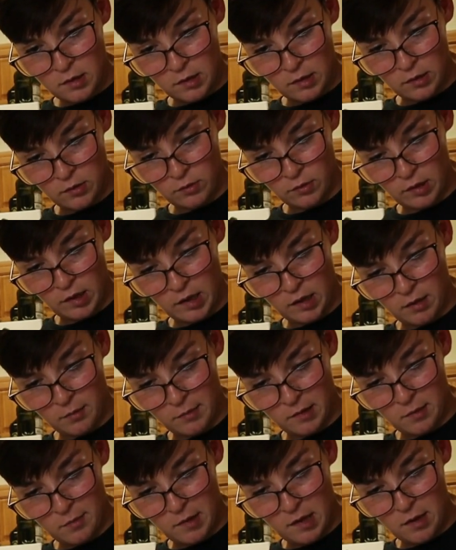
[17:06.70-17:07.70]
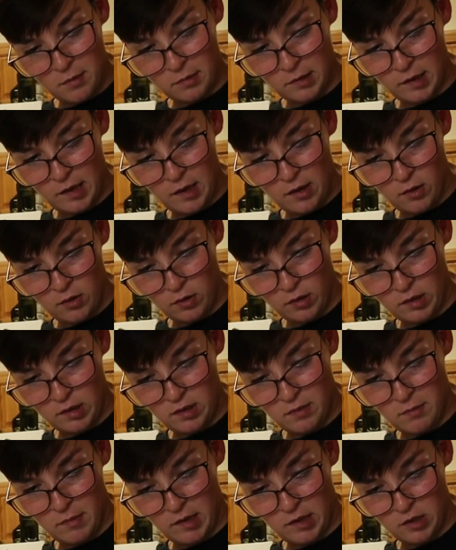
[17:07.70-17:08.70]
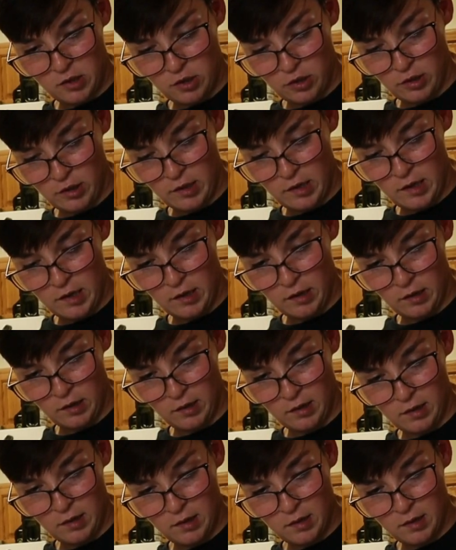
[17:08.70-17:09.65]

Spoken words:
I don't think I'm gonna be able to get all this mixture in here.